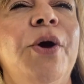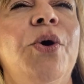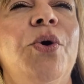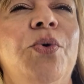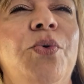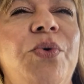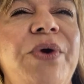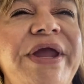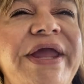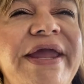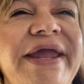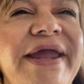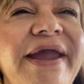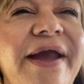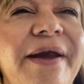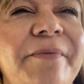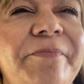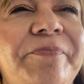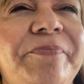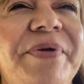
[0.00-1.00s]
We
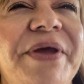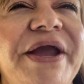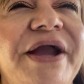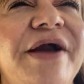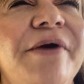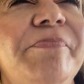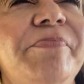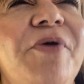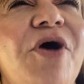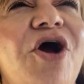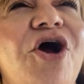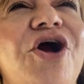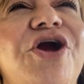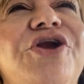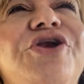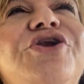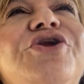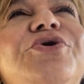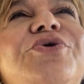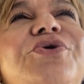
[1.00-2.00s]
pick up our
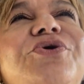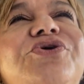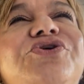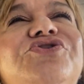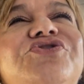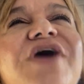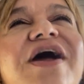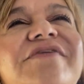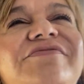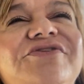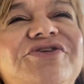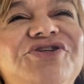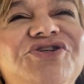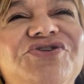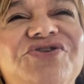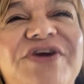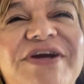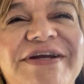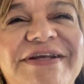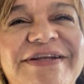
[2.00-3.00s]
new travel
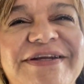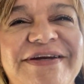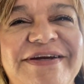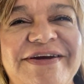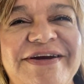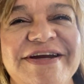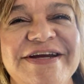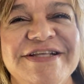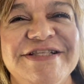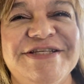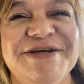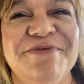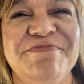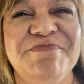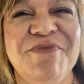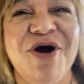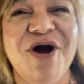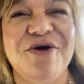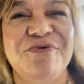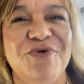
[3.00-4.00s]
trailer
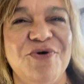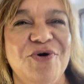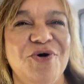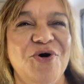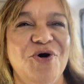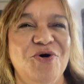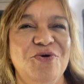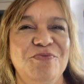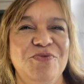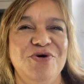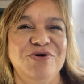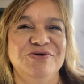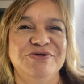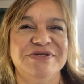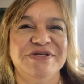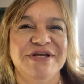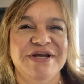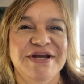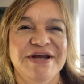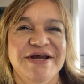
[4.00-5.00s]
tomorrow.
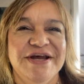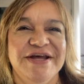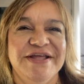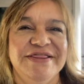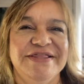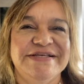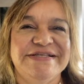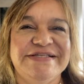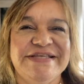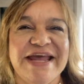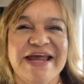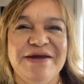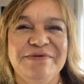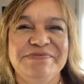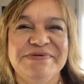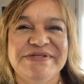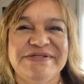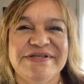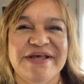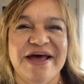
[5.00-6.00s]
Almost the same
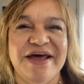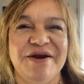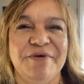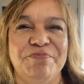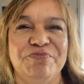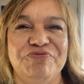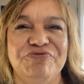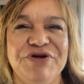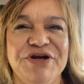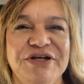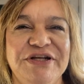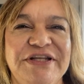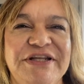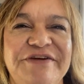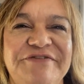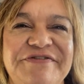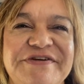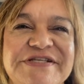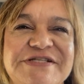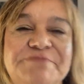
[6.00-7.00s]
setup, real
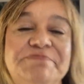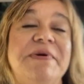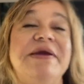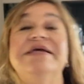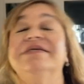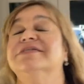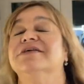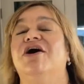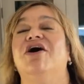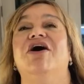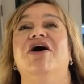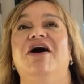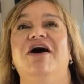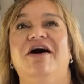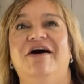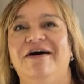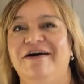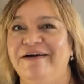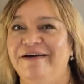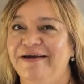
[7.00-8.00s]
living space.
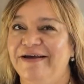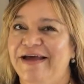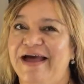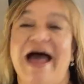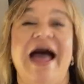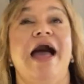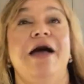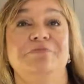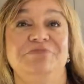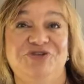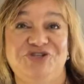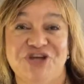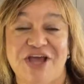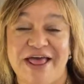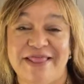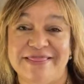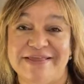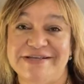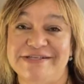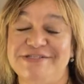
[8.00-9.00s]
Oh, nice. I'm
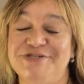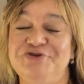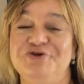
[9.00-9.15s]
jealous.